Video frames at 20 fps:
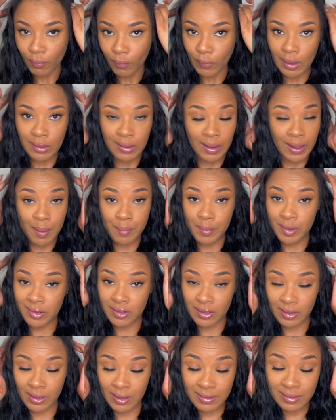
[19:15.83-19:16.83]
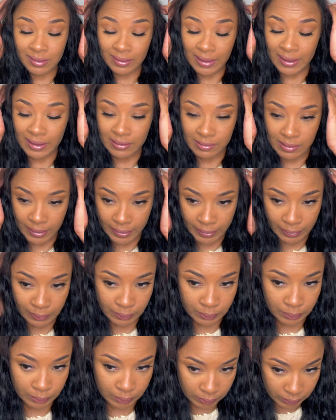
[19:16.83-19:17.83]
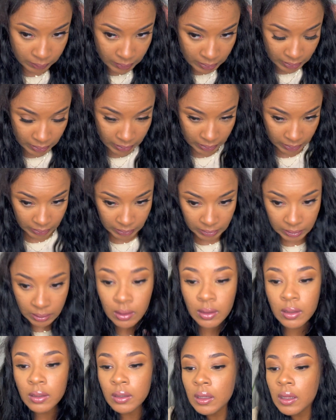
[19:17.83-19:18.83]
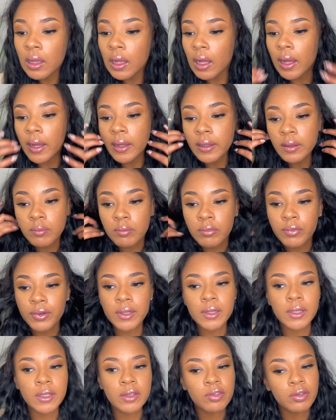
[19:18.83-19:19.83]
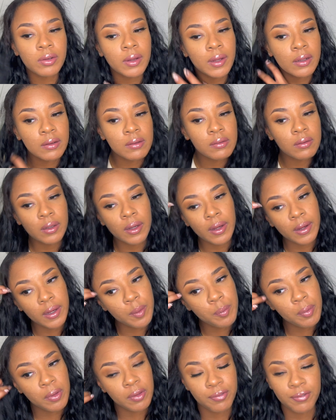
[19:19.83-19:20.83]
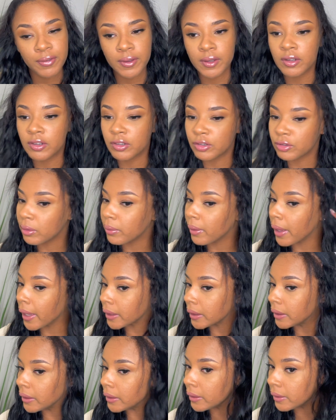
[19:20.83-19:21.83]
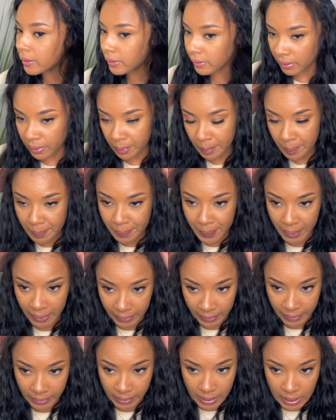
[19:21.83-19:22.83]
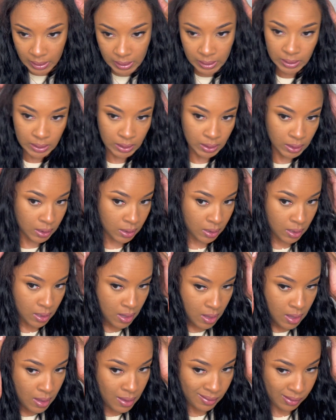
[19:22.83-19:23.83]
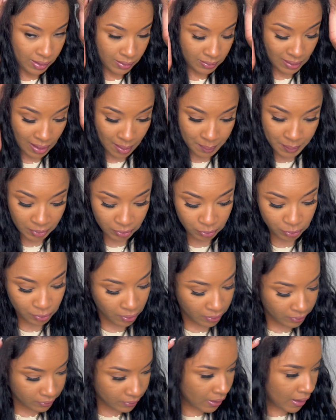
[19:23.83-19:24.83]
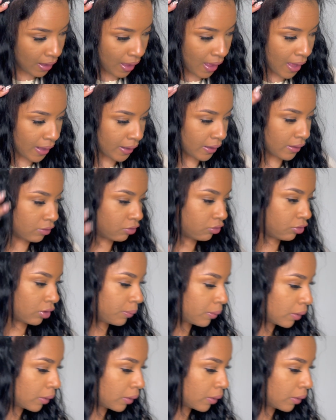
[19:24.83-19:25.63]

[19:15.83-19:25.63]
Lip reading: Like I mentioned, it's late as hell, and I am really trying to hurry up and finish so I can get in the bed, because I'm exhausted. I had an extremely